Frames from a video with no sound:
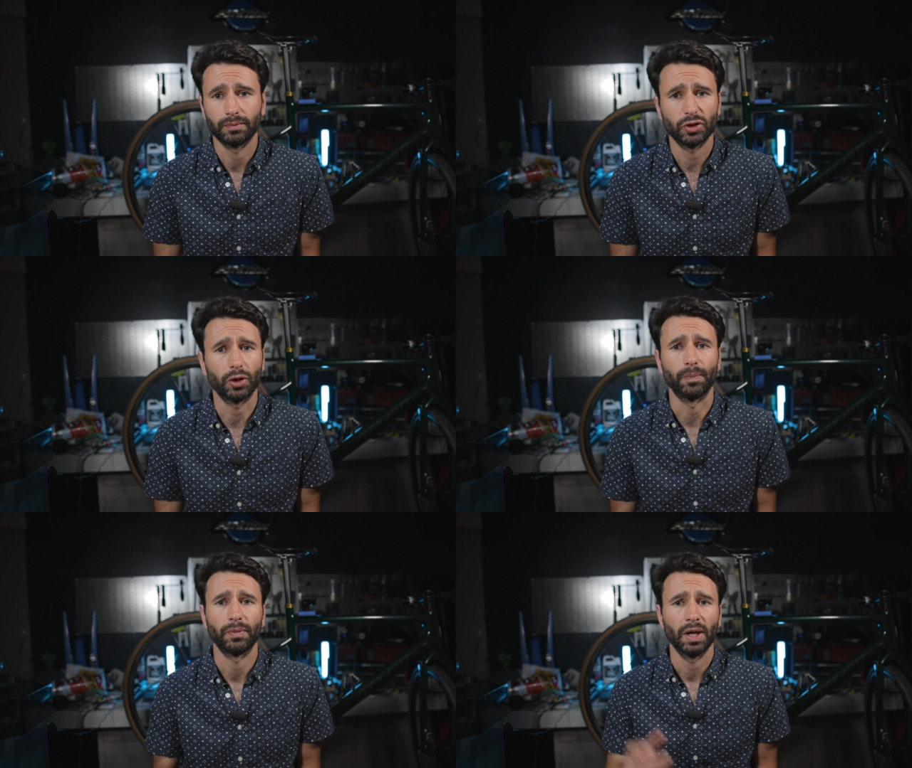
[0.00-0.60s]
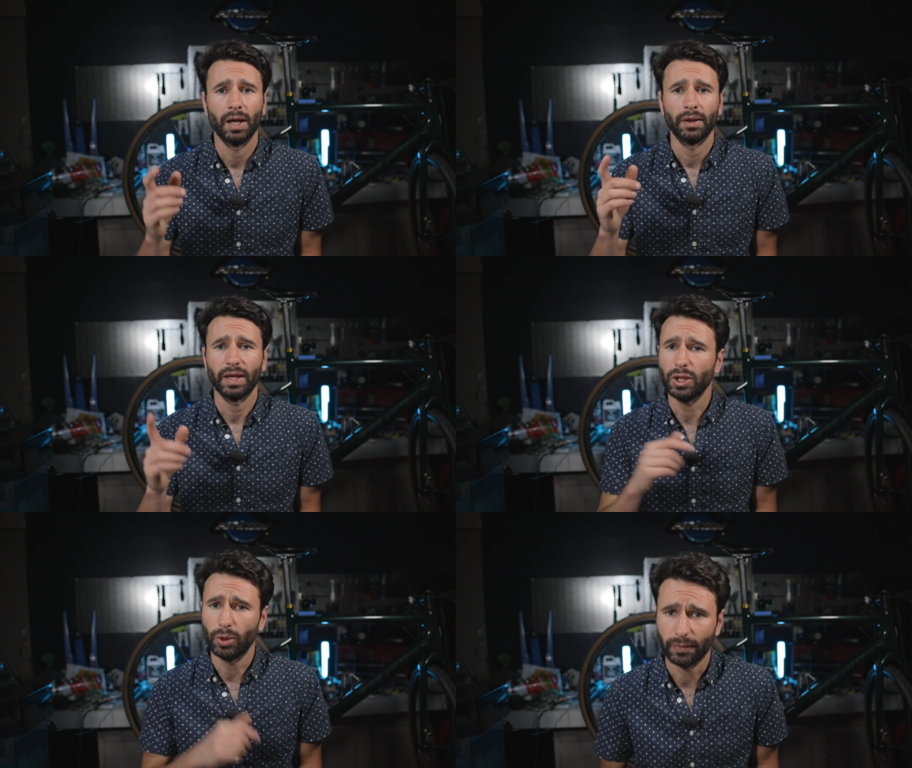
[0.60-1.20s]
So
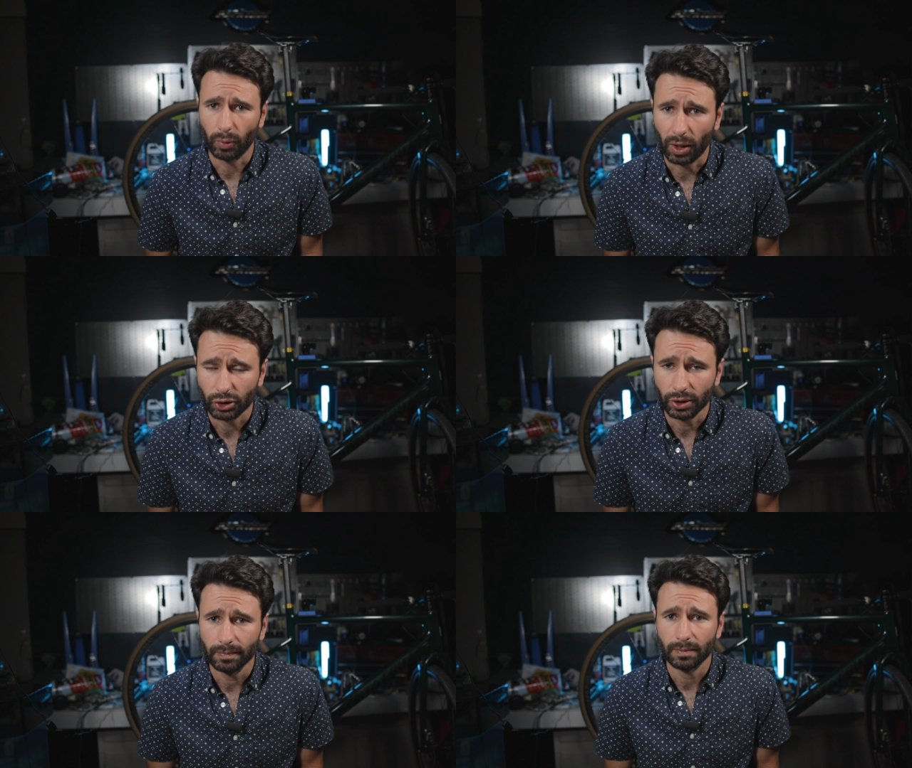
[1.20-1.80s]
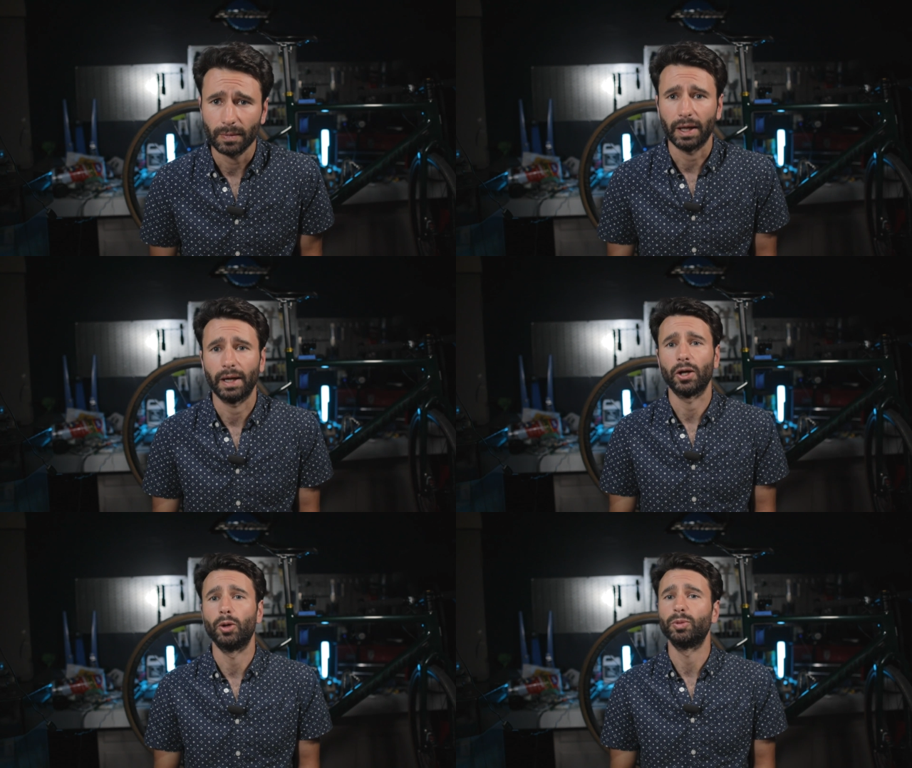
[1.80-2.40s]
thank you all for watching.
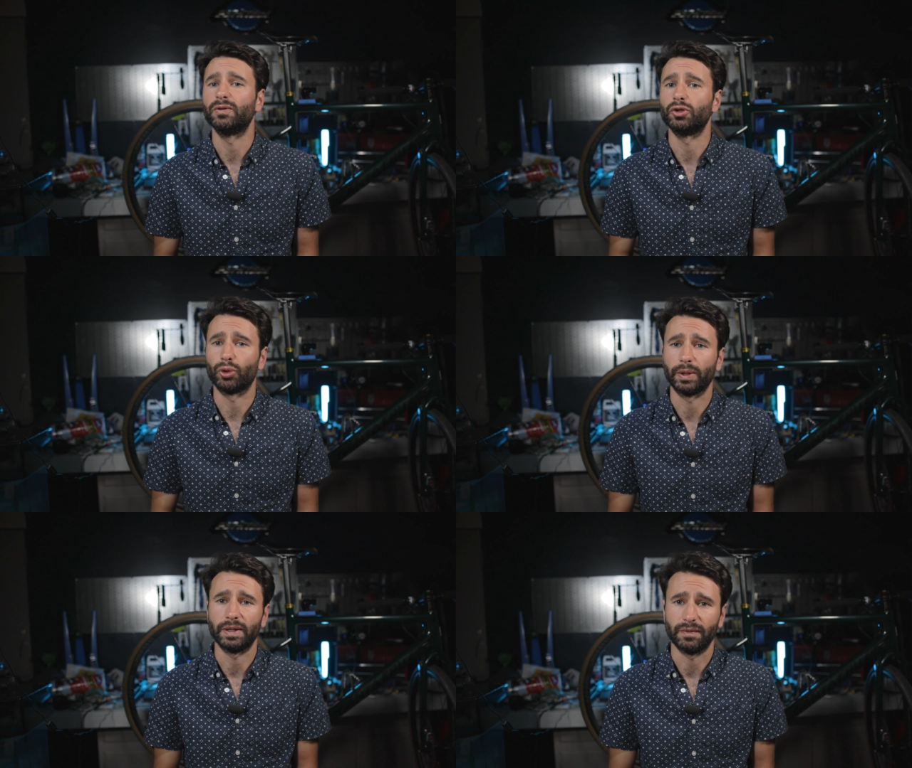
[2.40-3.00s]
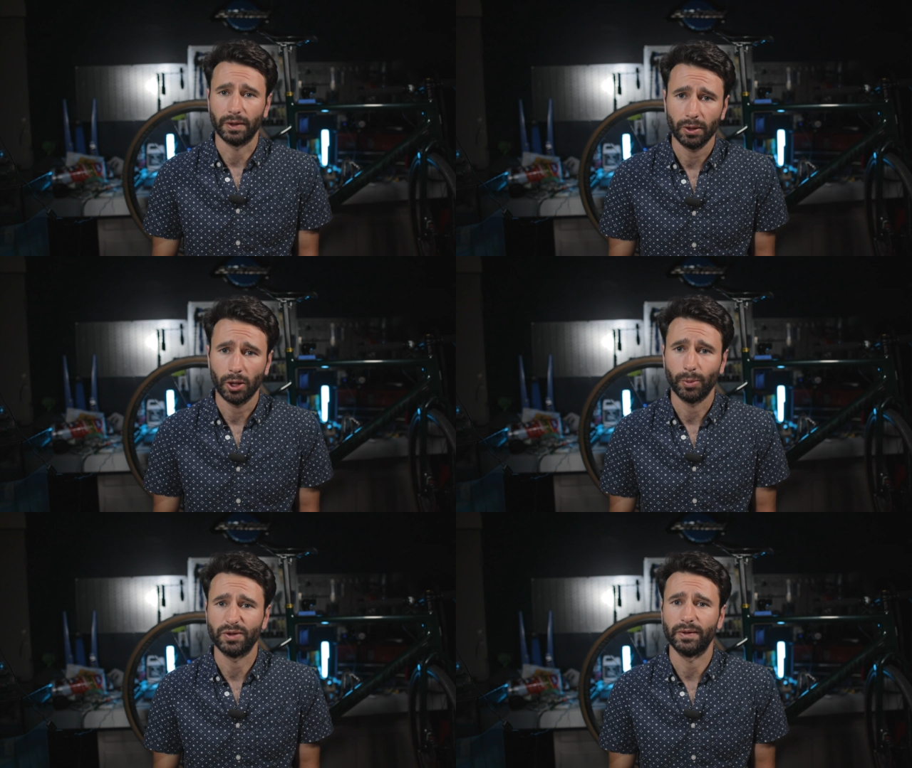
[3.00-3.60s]
I hope you've enjoyed this video. I
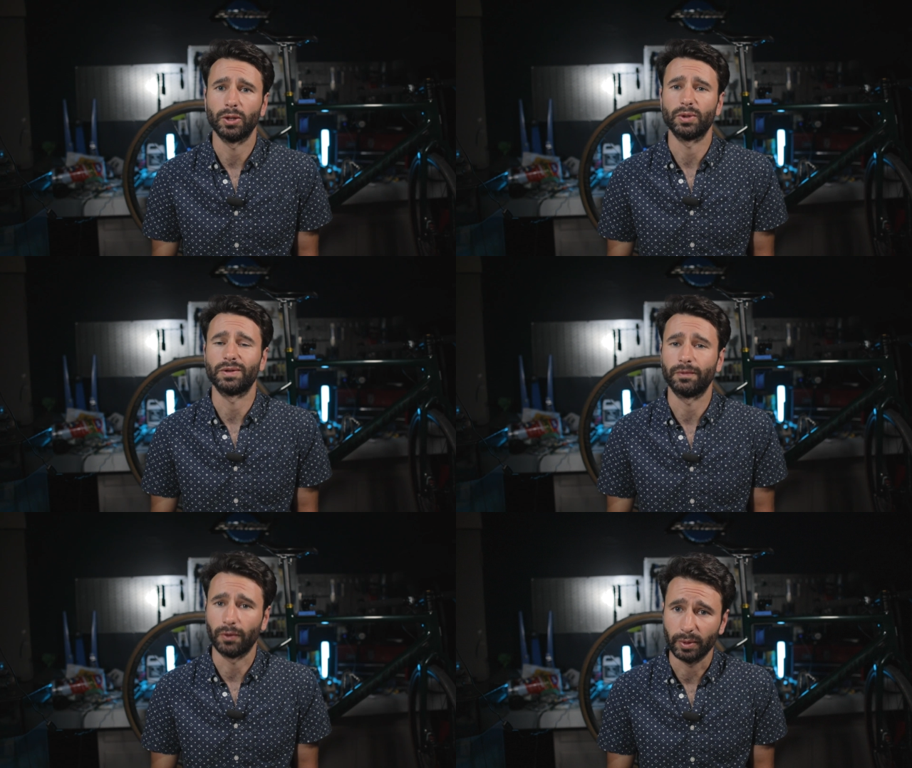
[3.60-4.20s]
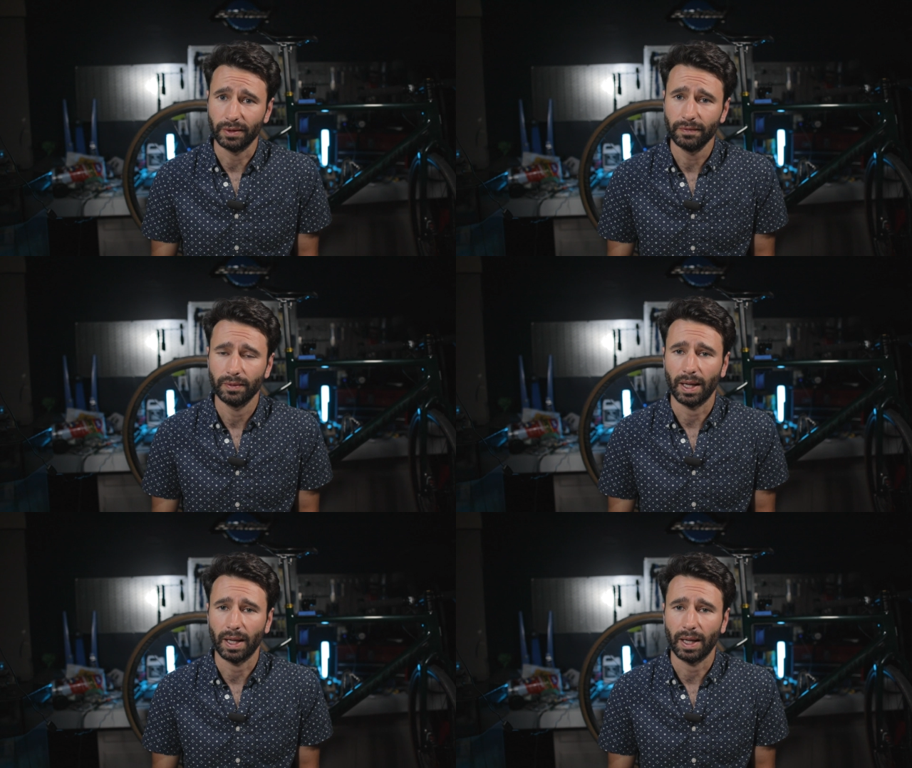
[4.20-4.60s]
hope this video was informative.